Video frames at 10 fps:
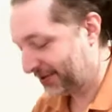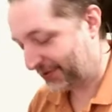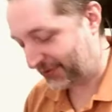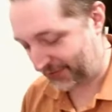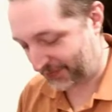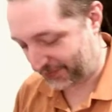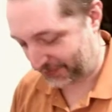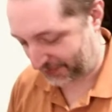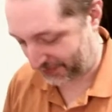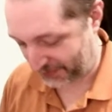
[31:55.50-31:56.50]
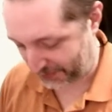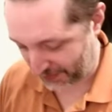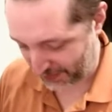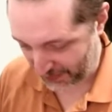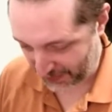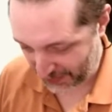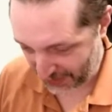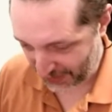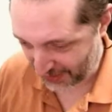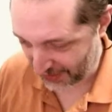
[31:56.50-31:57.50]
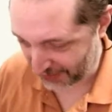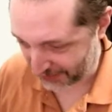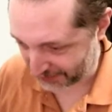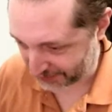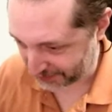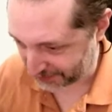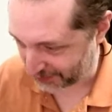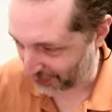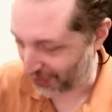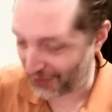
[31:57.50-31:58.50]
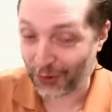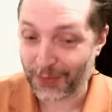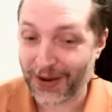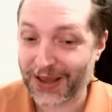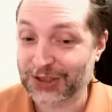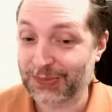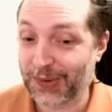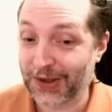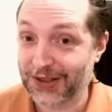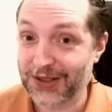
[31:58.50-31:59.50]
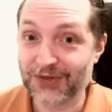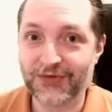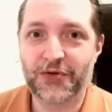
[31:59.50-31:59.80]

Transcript: you have all my expertise for what it's worth in terms of what to pick.